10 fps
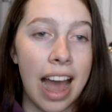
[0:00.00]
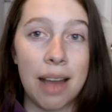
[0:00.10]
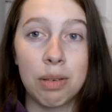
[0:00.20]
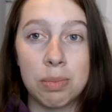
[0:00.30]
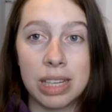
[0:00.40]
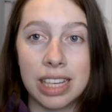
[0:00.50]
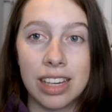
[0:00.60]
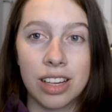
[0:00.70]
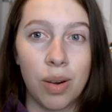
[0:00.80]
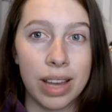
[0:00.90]
I will
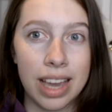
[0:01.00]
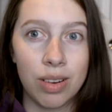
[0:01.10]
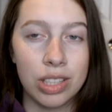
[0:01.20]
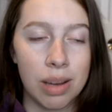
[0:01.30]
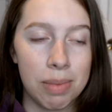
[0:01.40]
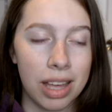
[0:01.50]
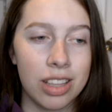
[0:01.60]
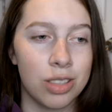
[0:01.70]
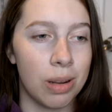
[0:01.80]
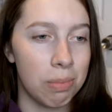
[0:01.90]
be going out and jumping on
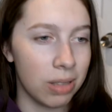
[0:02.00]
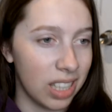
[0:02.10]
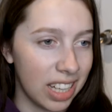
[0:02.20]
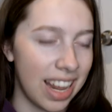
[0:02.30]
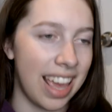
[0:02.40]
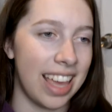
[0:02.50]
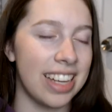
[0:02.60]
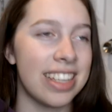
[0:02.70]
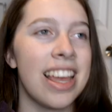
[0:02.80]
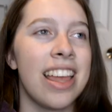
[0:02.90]
the trampoline
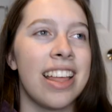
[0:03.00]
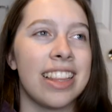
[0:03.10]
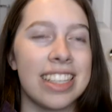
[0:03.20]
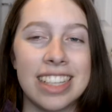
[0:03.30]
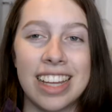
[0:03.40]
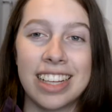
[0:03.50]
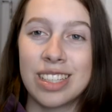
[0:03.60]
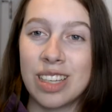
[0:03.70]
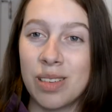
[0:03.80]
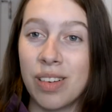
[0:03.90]
and listening
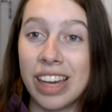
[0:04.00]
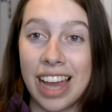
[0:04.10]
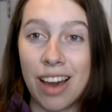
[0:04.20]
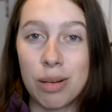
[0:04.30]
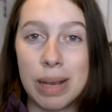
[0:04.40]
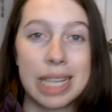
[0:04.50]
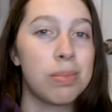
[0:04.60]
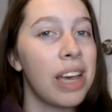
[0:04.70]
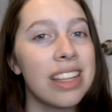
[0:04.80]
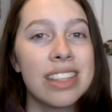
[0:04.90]
to an Outer Banks
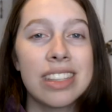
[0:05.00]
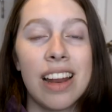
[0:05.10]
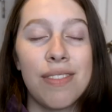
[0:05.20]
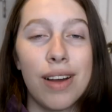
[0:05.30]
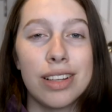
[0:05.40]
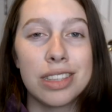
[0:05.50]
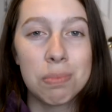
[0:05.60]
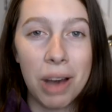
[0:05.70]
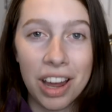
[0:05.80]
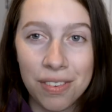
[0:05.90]
playlist that I found on
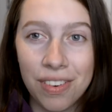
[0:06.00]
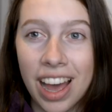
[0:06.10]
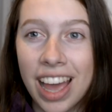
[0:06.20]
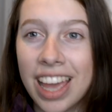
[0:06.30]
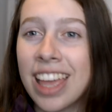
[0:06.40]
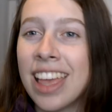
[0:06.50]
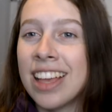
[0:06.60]
Spotify.